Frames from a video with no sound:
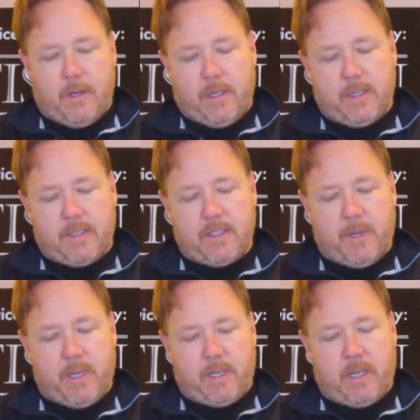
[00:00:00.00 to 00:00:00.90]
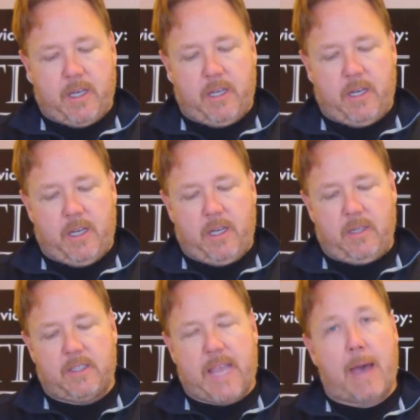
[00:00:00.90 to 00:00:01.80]
And this has been done in a
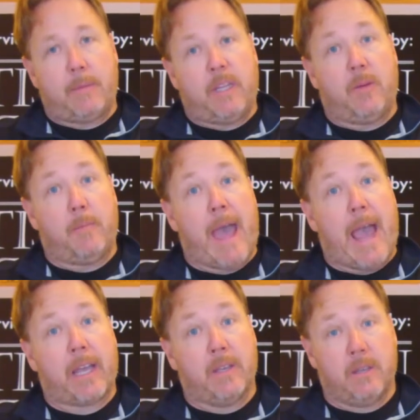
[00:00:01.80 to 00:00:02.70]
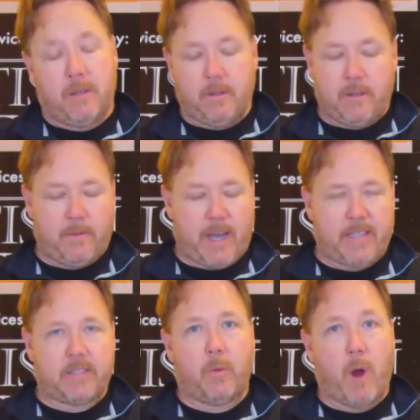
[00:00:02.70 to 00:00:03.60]
stab in the back
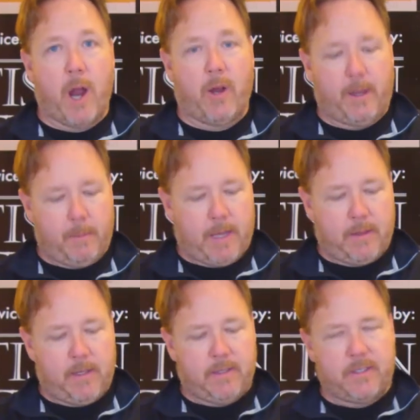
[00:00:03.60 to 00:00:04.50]
device wiring method.